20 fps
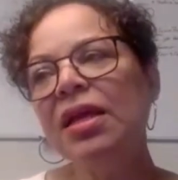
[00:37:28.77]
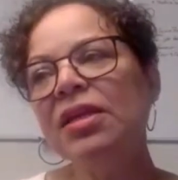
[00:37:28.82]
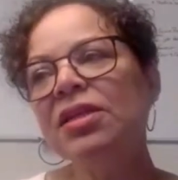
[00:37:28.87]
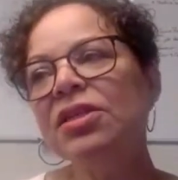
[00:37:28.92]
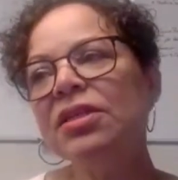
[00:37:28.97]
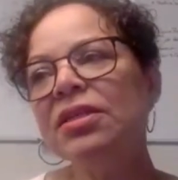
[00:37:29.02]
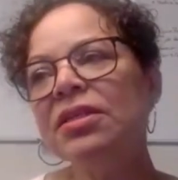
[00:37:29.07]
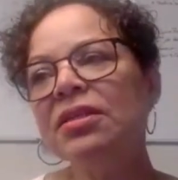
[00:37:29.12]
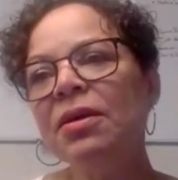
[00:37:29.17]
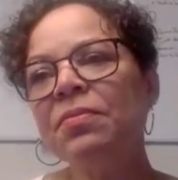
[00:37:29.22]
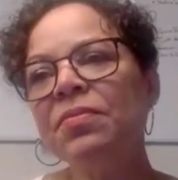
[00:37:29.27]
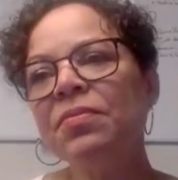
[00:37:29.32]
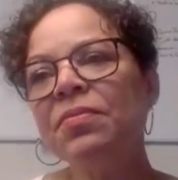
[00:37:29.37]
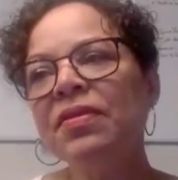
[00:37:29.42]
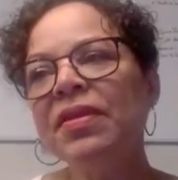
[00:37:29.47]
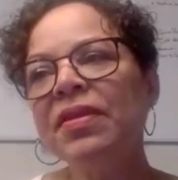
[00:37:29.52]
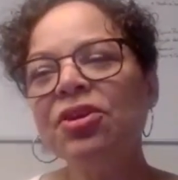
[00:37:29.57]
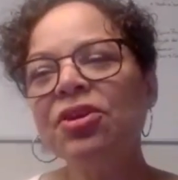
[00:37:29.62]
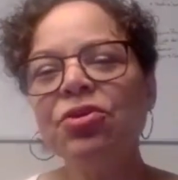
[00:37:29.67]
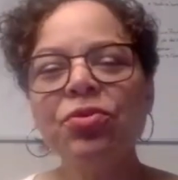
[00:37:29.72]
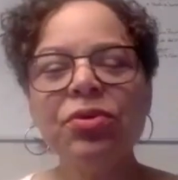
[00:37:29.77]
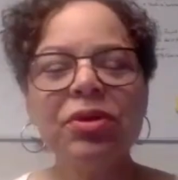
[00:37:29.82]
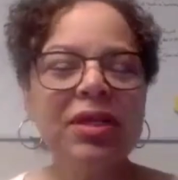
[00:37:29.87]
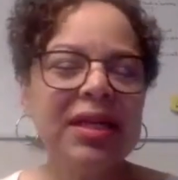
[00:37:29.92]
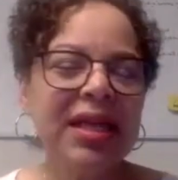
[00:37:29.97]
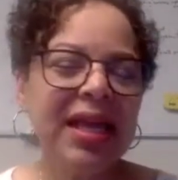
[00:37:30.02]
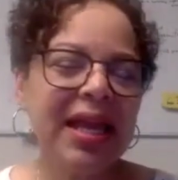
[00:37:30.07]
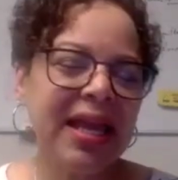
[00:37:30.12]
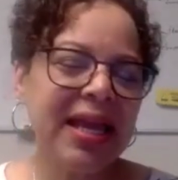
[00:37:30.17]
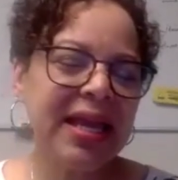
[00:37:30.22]
to something that you really
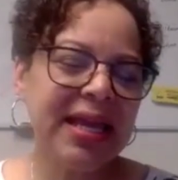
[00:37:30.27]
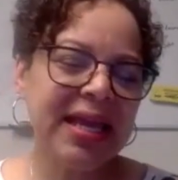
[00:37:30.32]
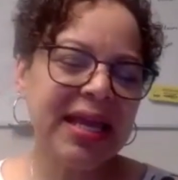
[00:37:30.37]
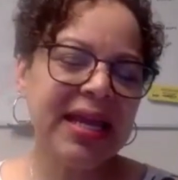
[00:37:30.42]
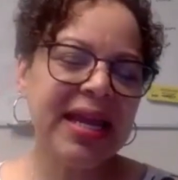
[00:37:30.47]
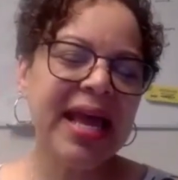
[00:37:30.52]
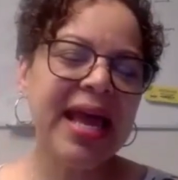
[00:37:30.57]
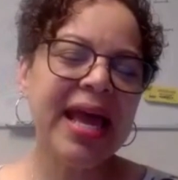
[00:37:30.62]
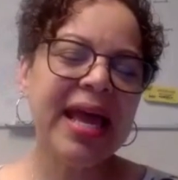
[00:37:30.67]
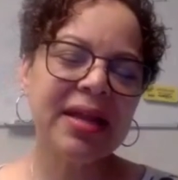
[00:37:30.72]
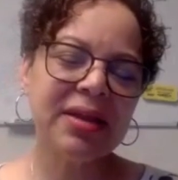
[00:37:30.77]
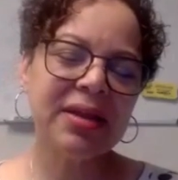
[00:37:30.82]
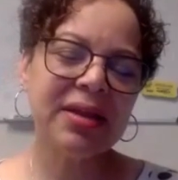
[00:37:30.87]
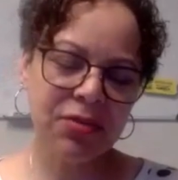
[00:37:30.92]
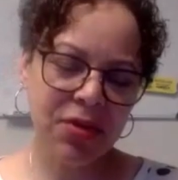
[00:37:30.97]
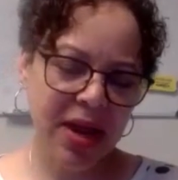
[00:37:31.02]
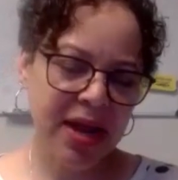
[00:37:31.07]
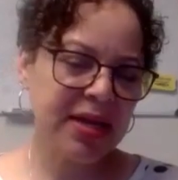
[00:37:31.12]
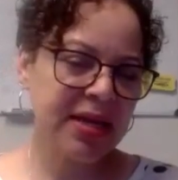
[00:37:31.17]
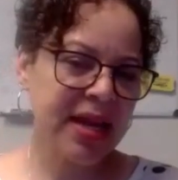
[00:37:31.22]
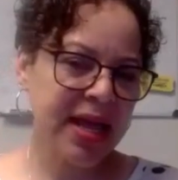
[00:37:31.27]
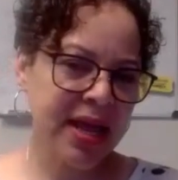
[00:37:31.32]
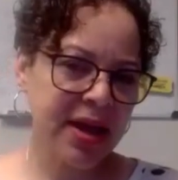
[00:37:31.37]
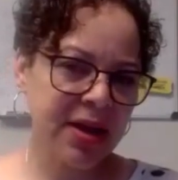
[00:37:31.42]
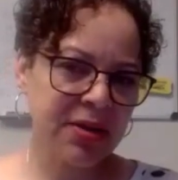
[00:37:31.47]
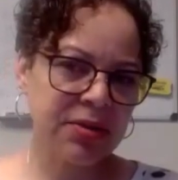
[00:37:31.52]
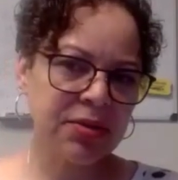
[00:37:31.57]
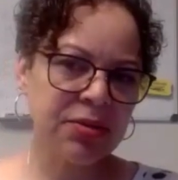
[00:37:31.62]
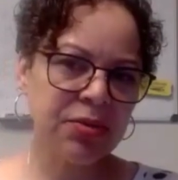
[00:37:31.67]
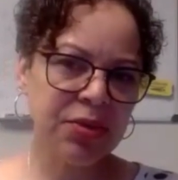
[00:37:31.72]
can't get at right
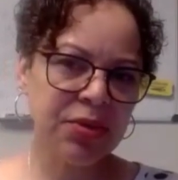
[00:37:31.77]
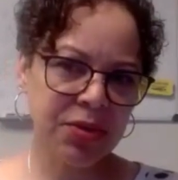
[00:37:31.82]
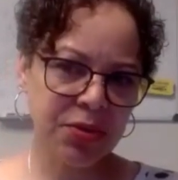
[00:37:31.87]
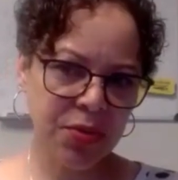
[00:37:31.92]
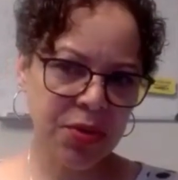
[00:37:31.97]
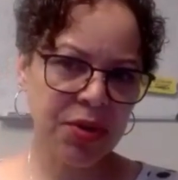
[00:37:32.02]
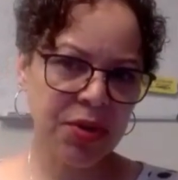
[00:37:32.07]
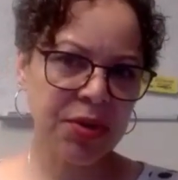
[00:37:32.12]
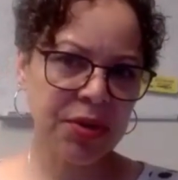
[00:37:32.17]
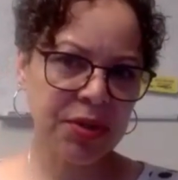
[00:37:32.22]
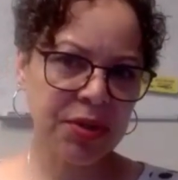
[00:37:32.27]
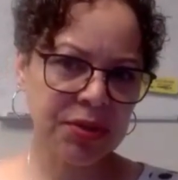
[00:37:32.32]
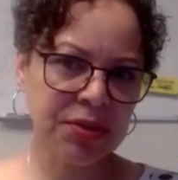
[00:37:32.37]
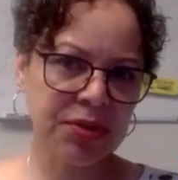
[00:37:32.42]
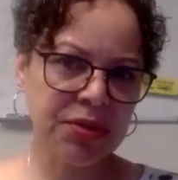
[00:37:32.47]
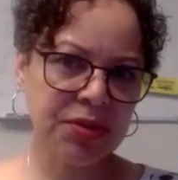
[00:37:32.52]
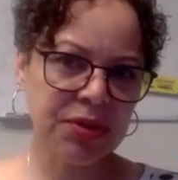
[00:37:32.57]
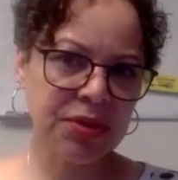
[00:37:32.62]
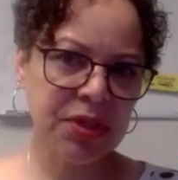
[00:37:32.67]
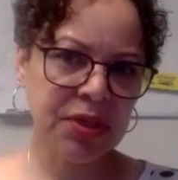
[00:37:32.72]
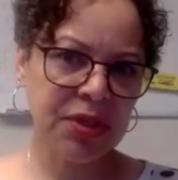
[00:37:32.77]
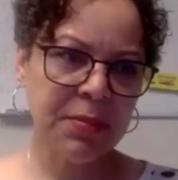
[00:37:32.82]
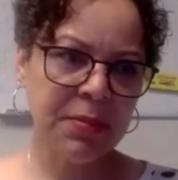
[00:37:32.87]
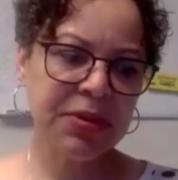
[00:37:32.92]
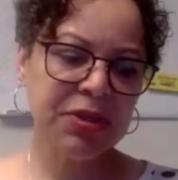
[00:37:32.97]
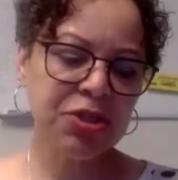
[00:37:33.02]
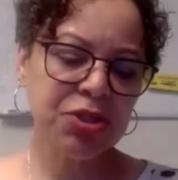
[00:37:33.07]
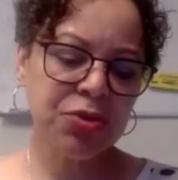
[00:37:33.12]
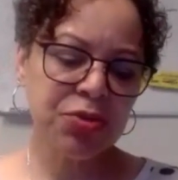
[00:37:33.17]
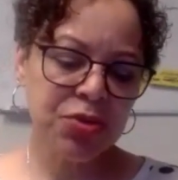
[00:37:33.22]
now with words,
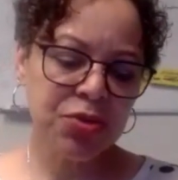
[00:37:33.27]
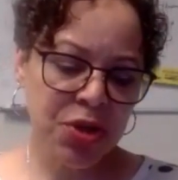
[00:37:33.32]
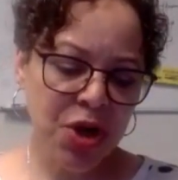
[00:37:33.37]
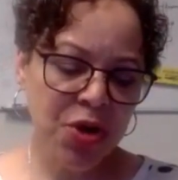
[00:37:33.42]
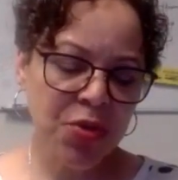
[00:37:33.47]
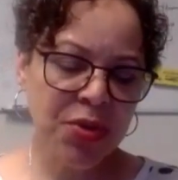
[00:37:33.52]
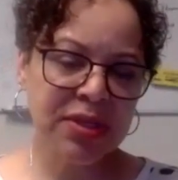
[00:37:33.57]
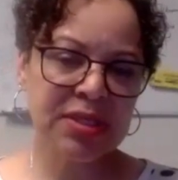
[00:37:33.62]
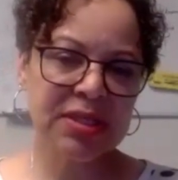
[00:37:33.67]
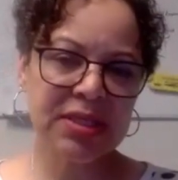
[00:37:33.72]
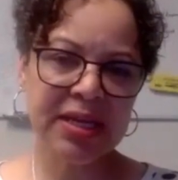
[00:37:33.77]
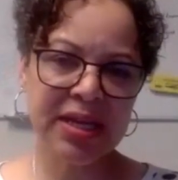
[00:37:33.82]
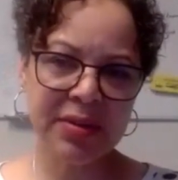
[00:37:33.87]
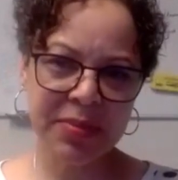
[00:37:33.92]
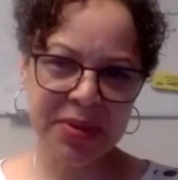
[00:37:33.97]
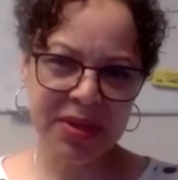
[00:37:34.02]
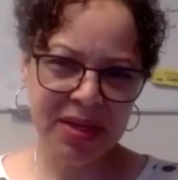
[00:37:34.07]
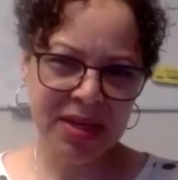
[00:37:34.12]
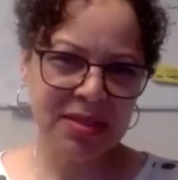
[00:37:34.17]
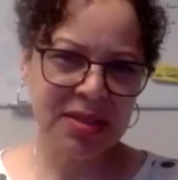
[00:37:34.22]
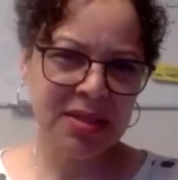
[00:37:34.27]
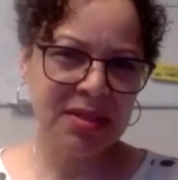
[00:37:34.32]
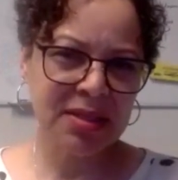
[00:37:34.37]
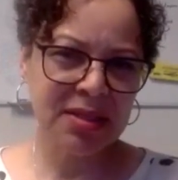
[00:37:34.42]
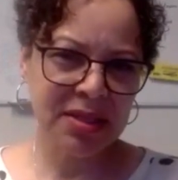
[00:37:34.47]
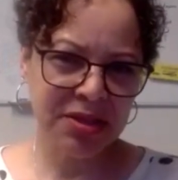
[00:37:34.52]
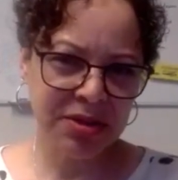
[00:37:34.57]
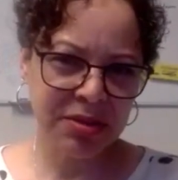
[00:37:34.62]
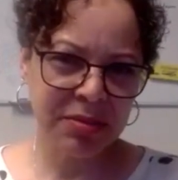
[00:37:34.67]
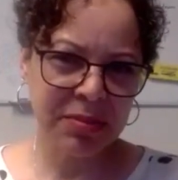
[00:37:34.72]
but you know it's there because it's
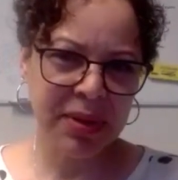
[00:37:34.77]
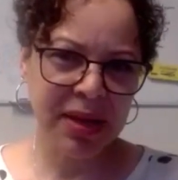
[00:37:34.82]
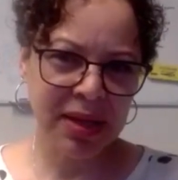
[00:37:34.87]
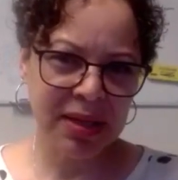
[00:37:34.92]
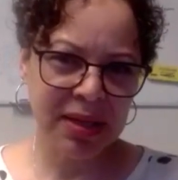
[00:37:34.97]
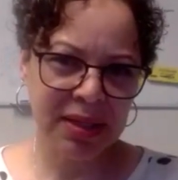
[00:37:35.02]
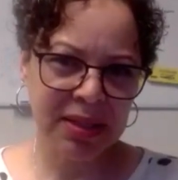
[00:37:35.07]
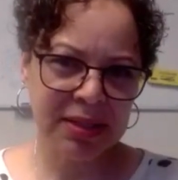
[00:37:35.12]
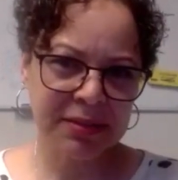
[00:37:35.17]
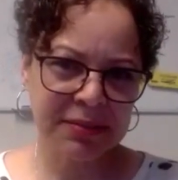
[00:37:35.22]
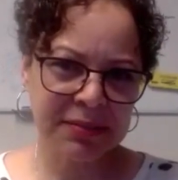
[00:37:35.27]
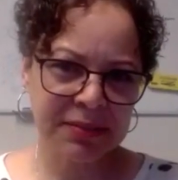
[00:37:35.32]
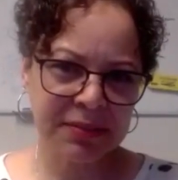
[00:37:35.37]
in your body.